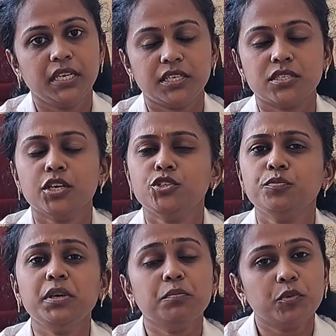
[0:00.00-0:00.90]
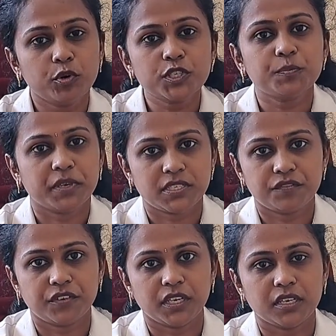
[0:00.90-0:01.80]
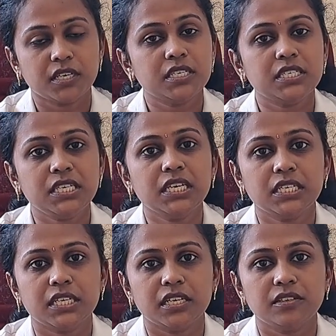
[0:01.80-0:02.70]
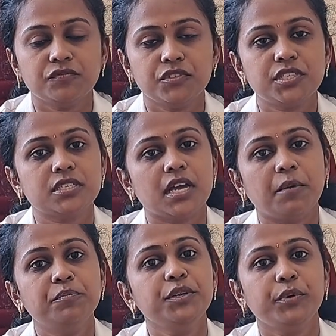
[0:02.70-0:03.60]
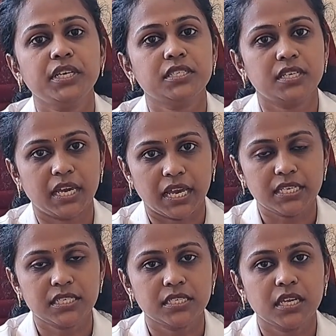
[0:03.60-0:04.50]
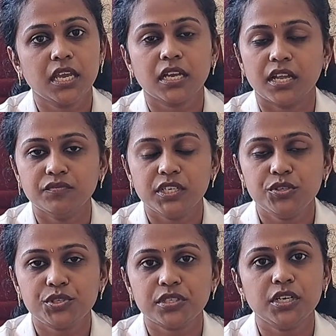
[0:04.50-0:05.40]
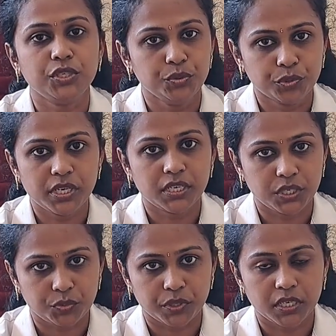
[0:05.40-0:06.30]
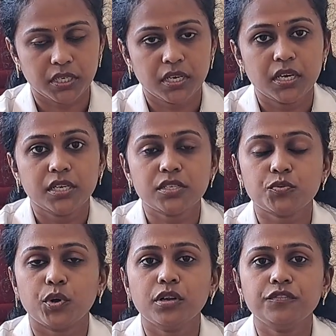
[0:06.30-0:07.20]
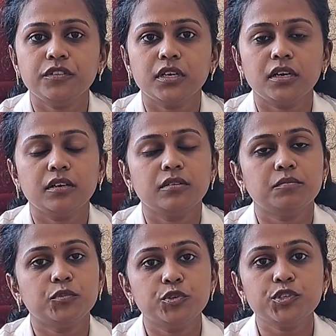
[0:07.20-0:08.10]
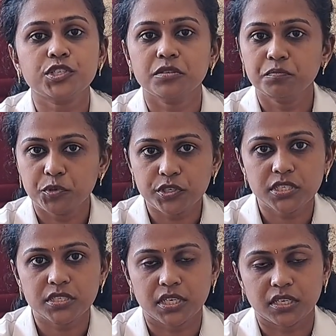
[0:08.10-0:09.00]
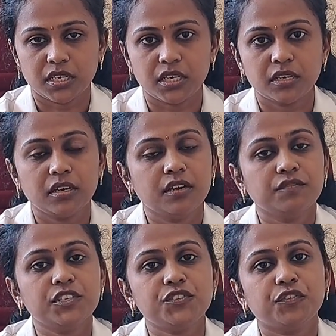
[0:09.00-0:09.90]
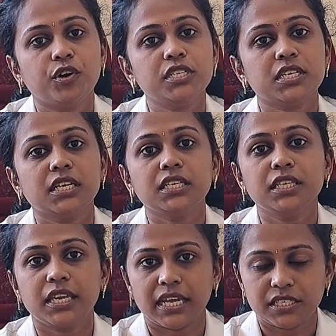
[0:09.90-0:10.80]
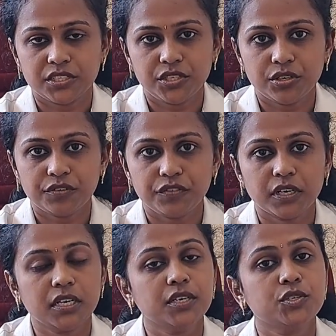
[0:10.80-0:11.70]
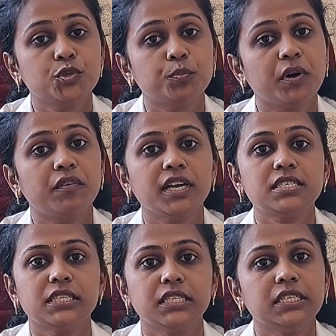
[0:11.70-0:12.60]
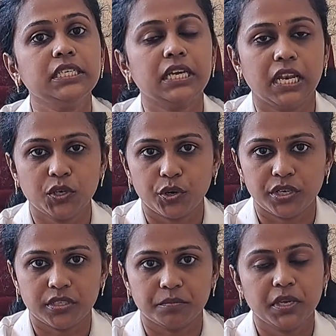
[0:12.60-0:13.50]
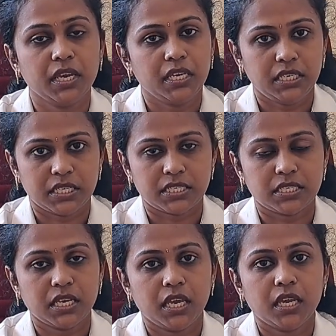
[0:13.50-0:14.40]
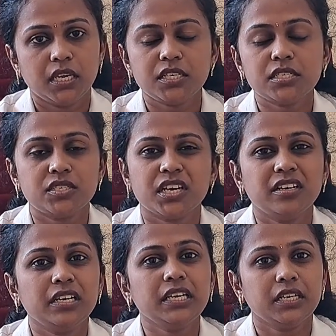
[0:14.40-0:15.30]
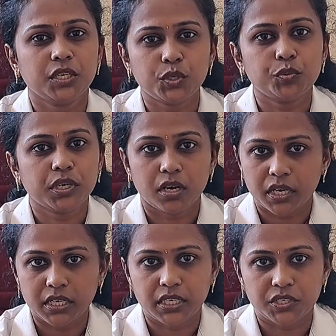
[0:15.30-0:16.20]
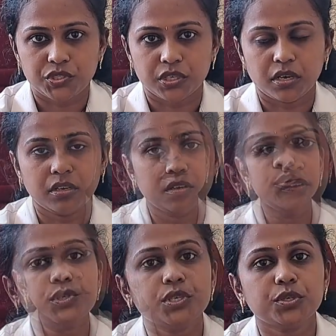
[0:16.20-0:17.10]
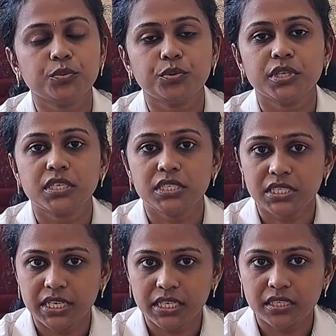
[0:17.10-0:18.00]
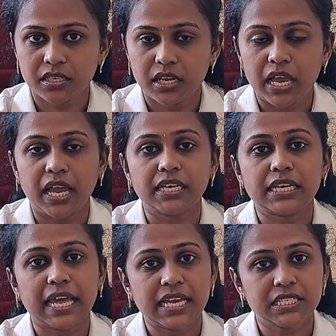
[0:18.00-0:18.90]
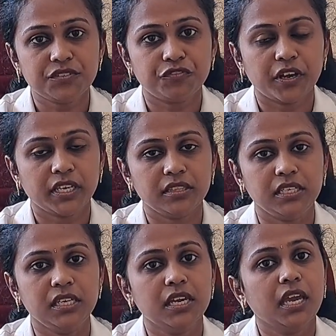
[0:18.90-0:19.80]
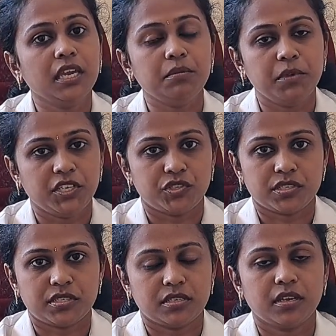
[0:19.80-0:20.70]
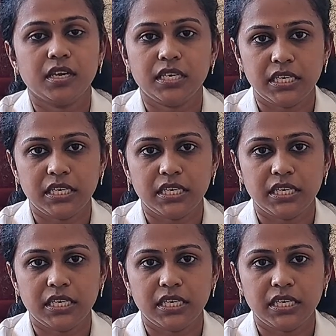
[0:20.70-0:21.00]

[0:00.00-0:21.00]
Yes, to be more specific, CNN, which is abbreviated as convolutional neural network, is one of the most important technique which falls under the category of supervised learning algorithm. Yes, it is generally a network architecture used to detect and classify the images.